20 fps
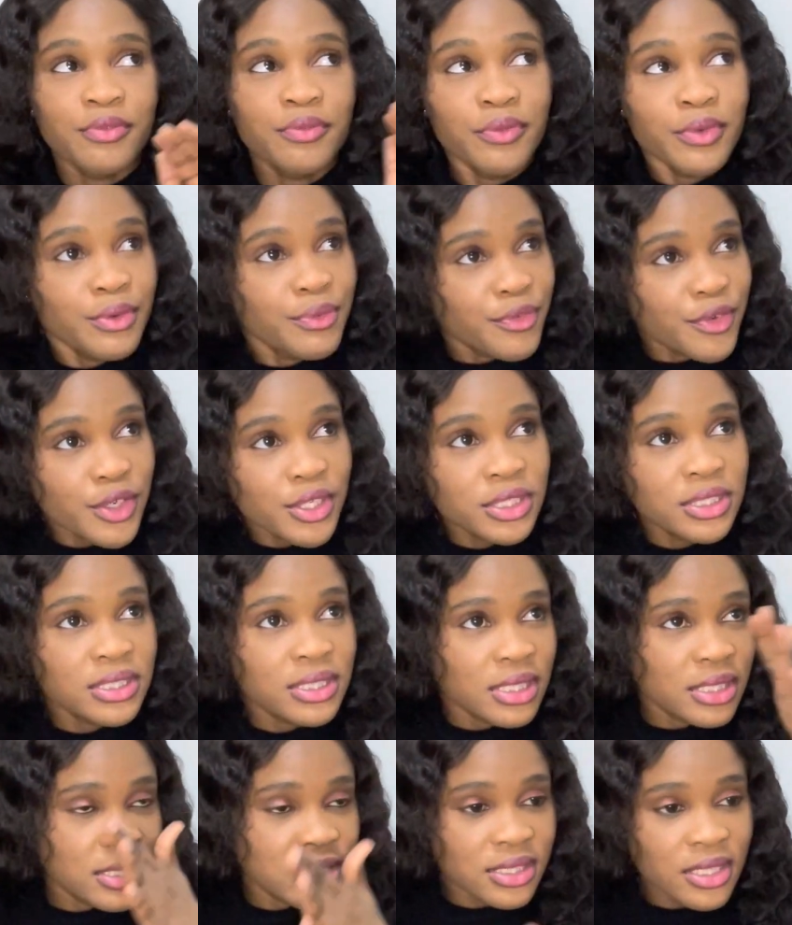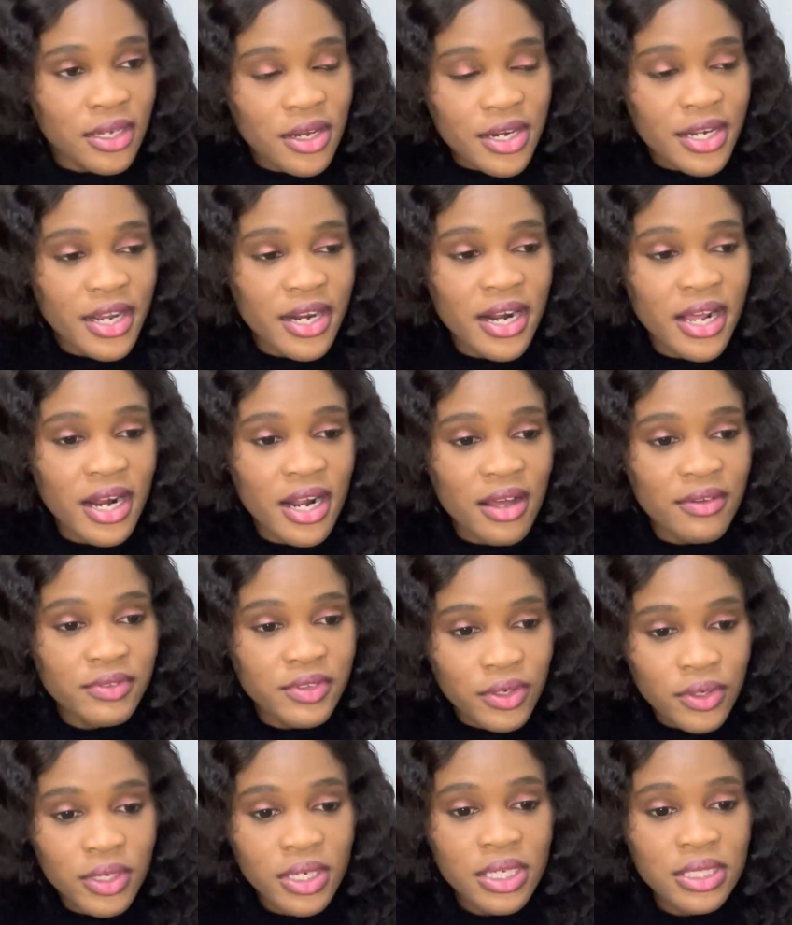The first and the second year that I've
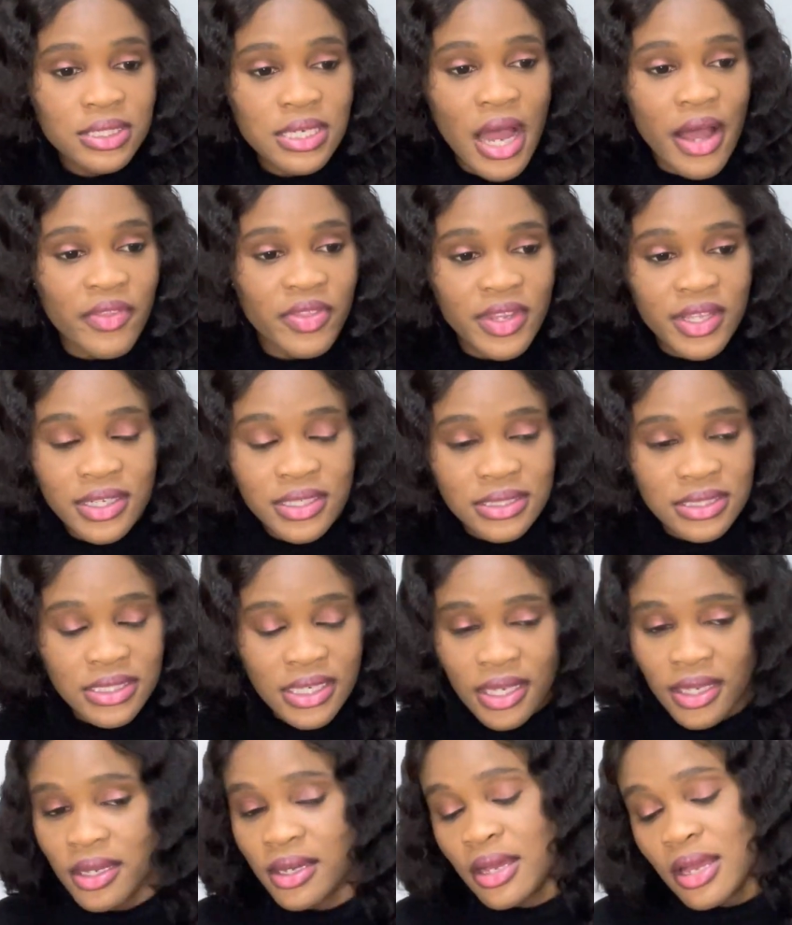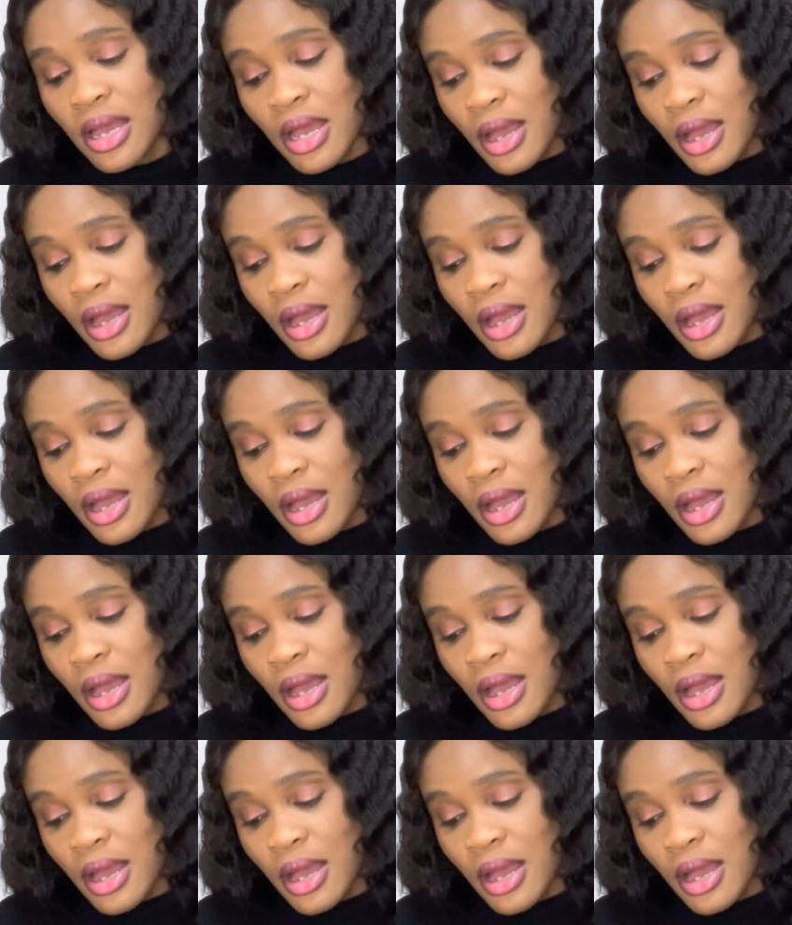done it, I didn't take